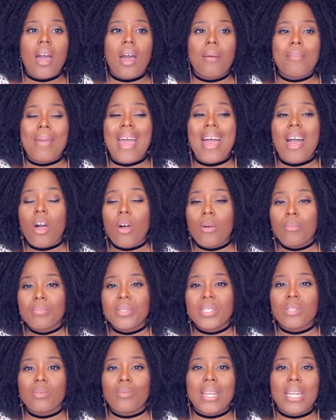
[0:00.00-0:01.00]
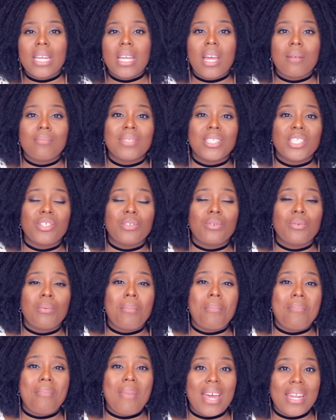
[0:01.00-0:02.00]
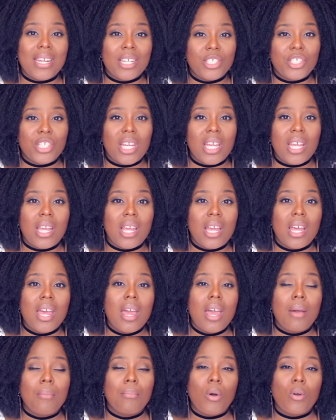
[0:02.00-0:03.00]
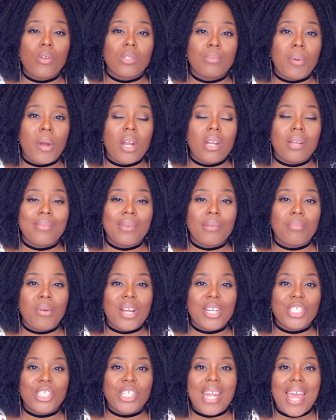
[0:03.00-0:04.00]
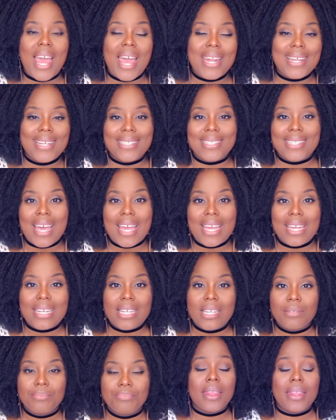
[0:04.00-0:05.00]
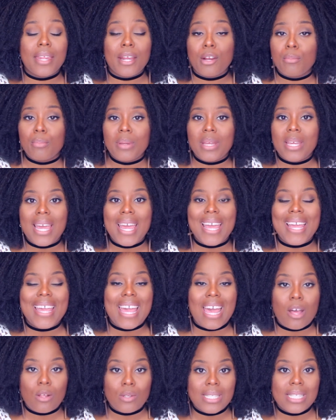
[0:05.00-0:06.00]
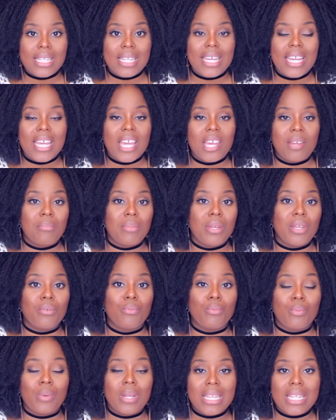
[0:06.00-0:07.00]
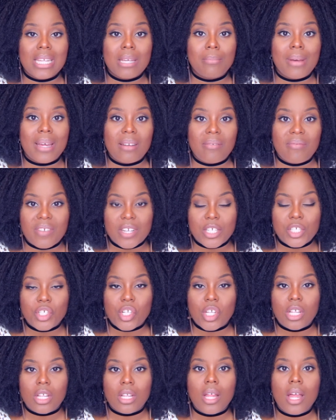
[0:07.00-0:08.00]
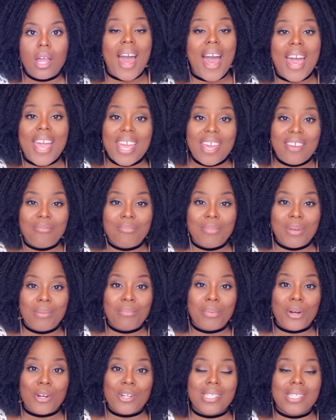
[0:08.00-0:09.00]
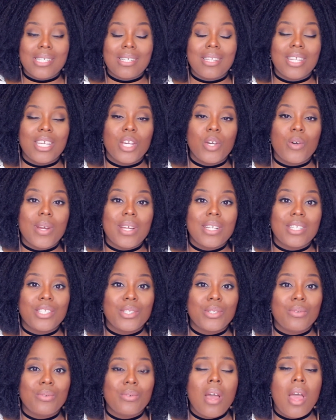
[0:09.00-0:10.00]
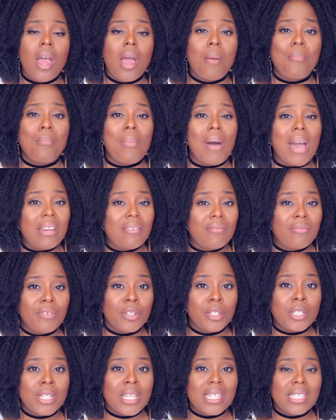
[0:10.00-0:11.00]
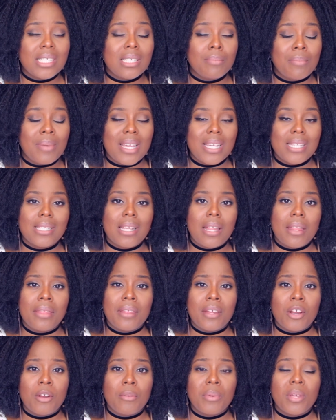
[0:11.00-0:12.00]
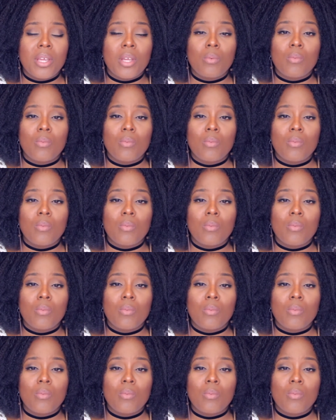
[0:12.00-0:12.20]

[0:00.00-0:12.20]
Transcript: helps when it comes to managing postpartum depression and anxiety. Therapy and counseling can be really beneficial. I have been personally going to mindfulness-based therapy,